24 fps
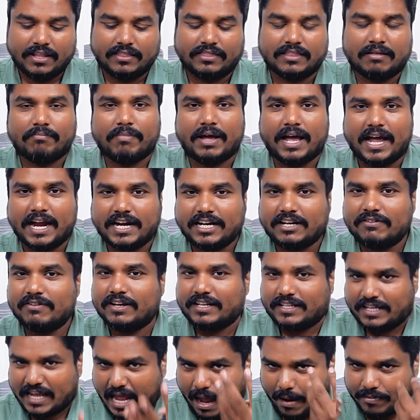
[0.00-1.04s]
the bat will
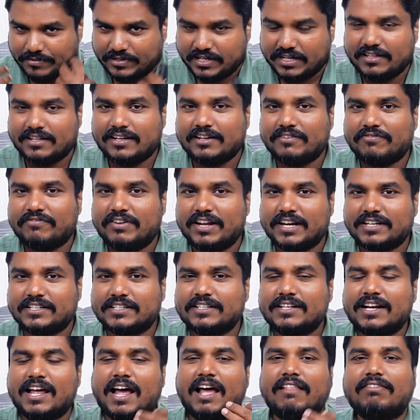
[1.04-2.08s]
capture the
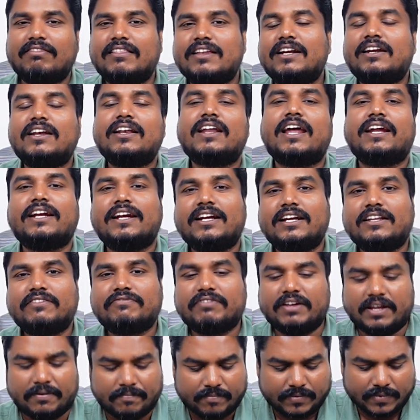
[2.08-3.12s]
reflection and then it will
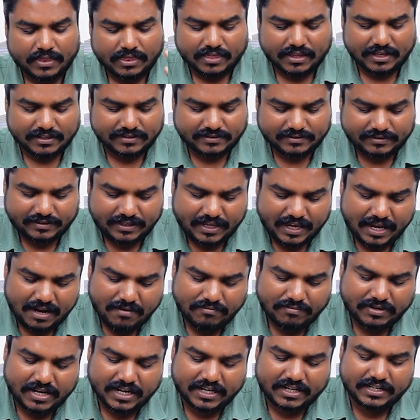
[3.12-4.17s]
identify. The
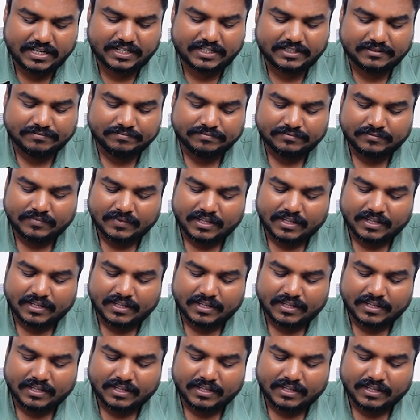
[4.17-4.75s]
same technique